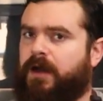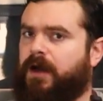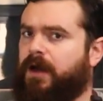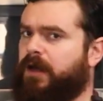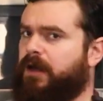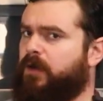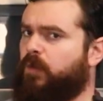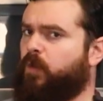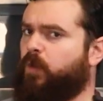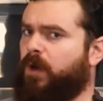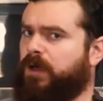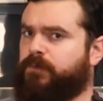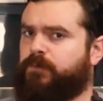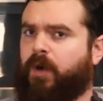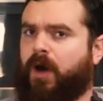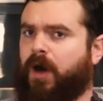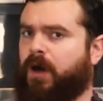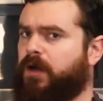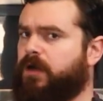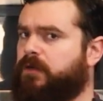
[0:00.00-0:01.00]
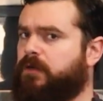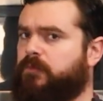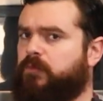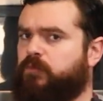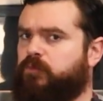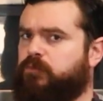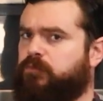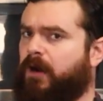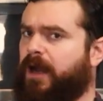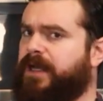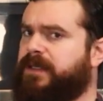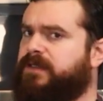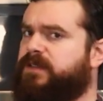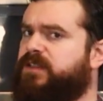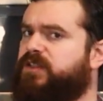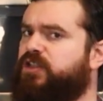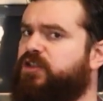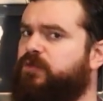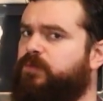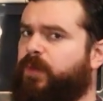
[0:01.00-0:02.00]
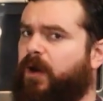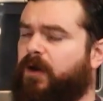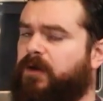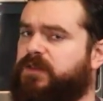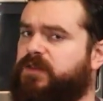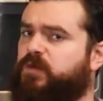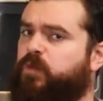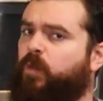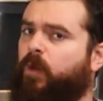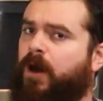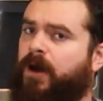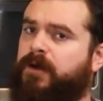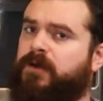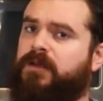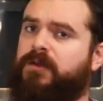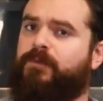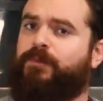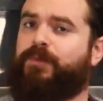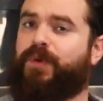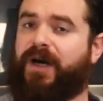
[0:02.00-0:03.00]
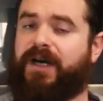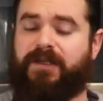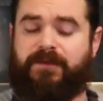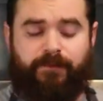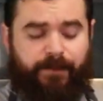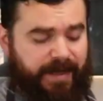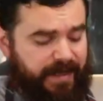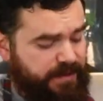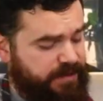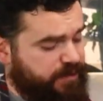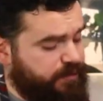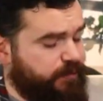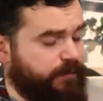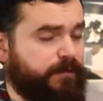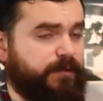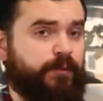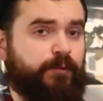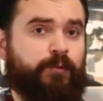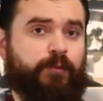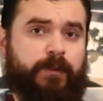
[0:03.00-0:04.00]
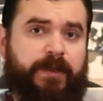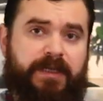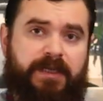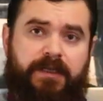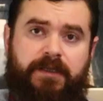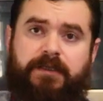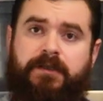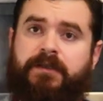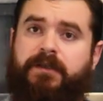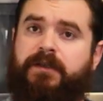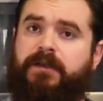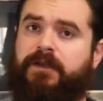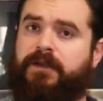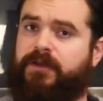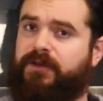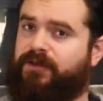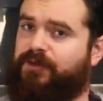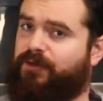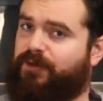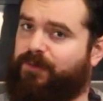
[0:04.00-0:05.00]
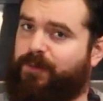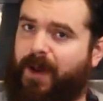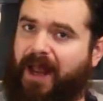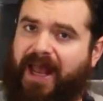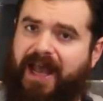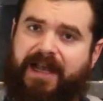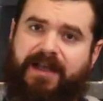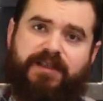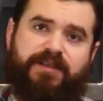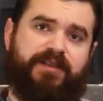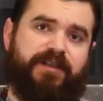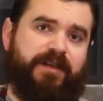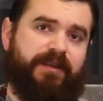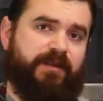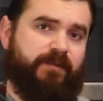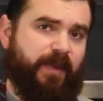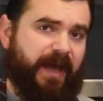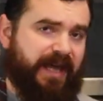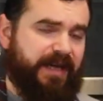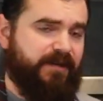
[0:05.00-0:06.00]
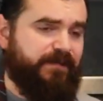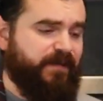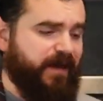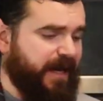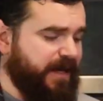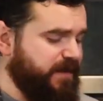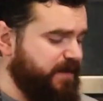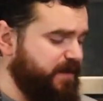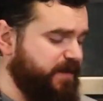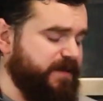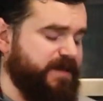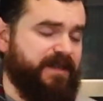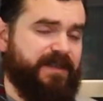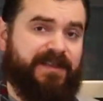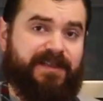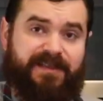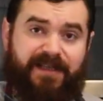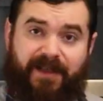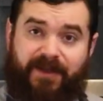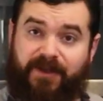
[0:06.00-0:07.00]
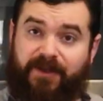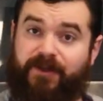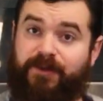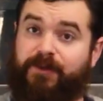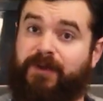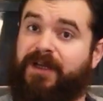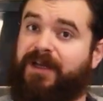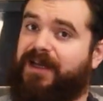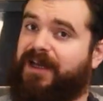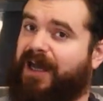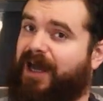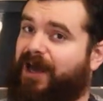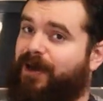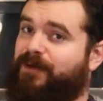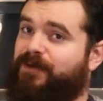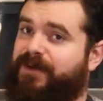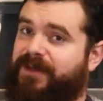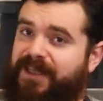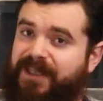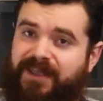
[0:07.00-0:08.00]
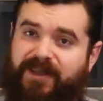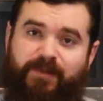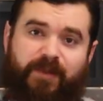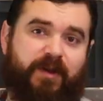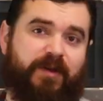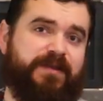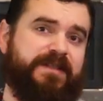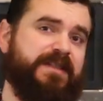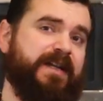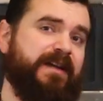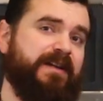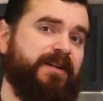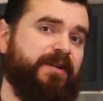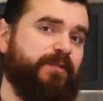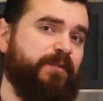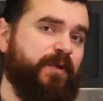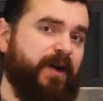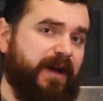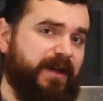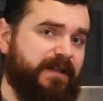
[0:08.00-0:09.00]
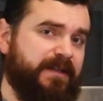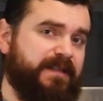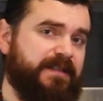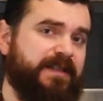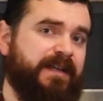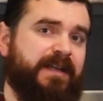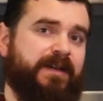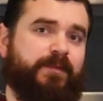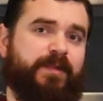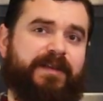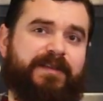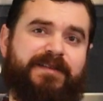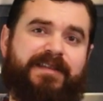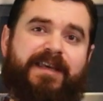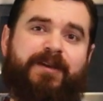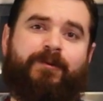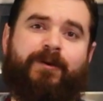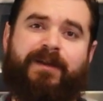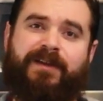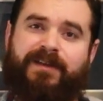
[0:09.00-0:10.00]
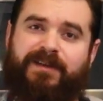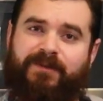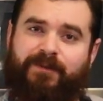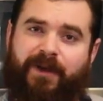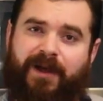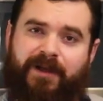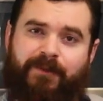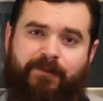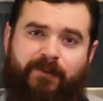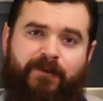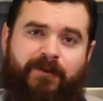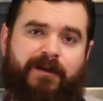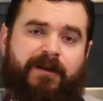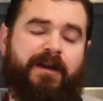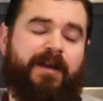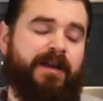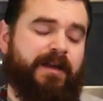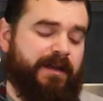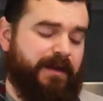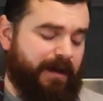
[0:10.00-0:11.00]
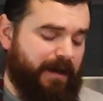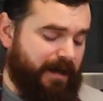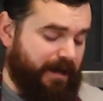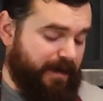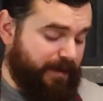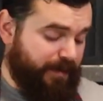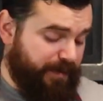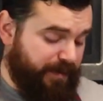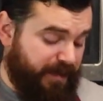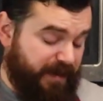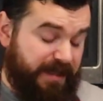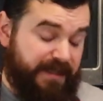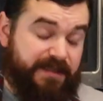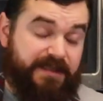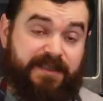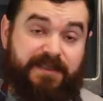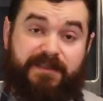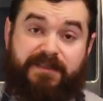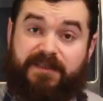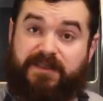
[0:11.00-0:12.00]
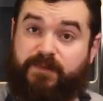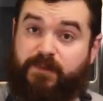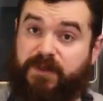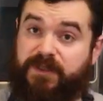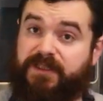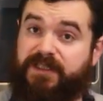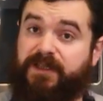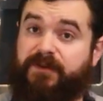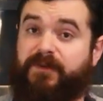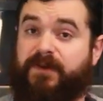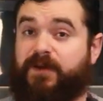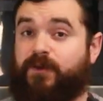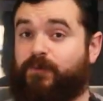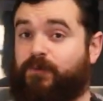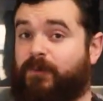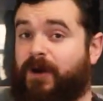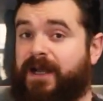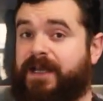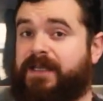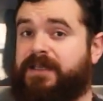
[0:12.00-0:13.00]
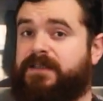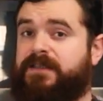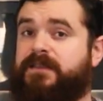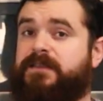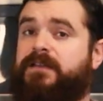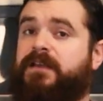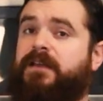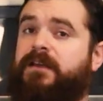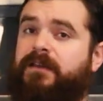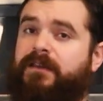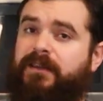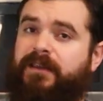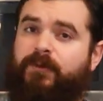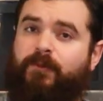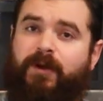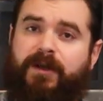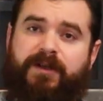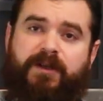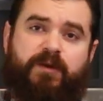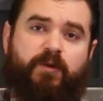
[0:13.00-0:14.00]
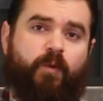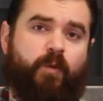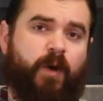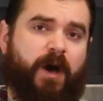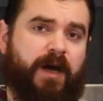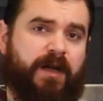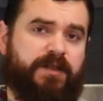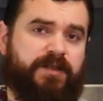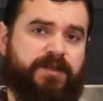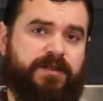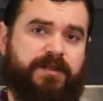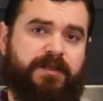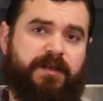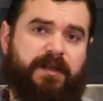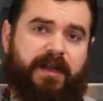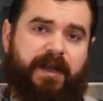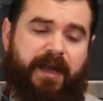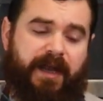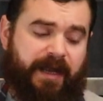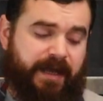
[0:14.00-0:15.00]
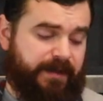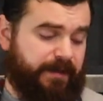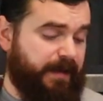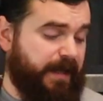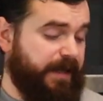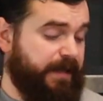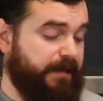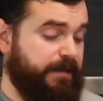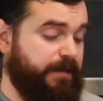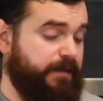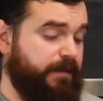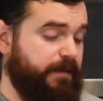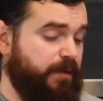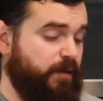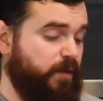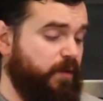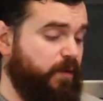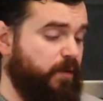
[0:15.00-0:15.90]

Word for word: uh, one part rice, two parts water, but make sure to read your packaging. The manufacturer is gonna tell you how to get the most out of your product because they want you to buy more. Uh, this specific rice, they want you to wash and then